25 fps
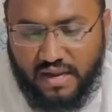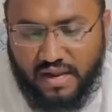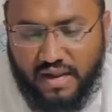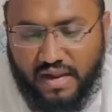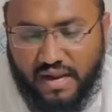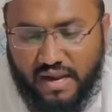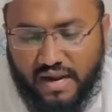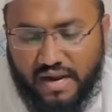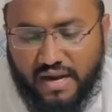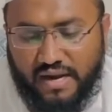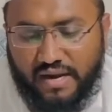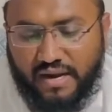
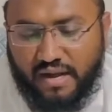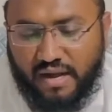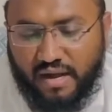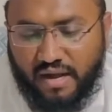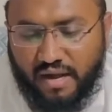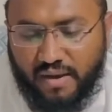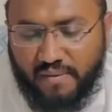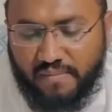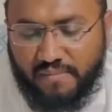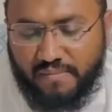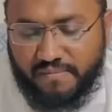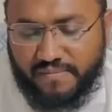And
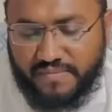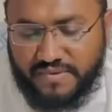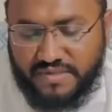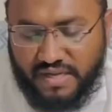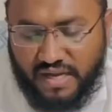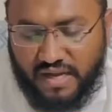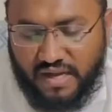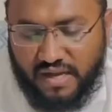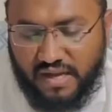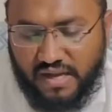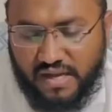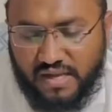
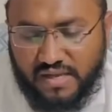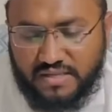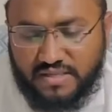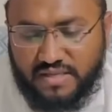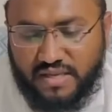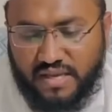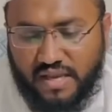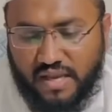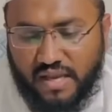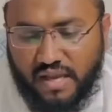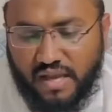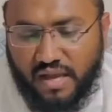Hamza.
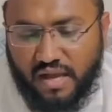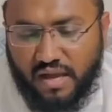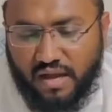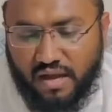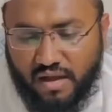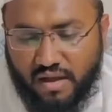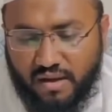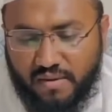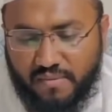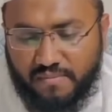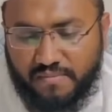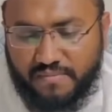Say
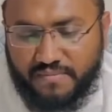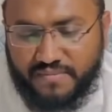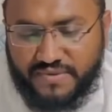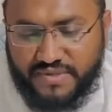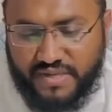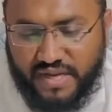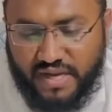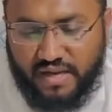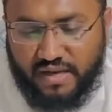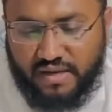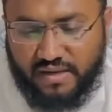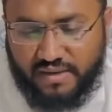
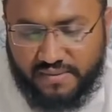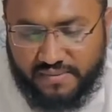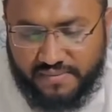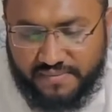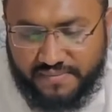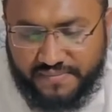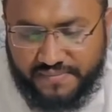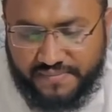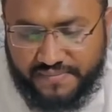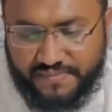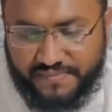Hamza.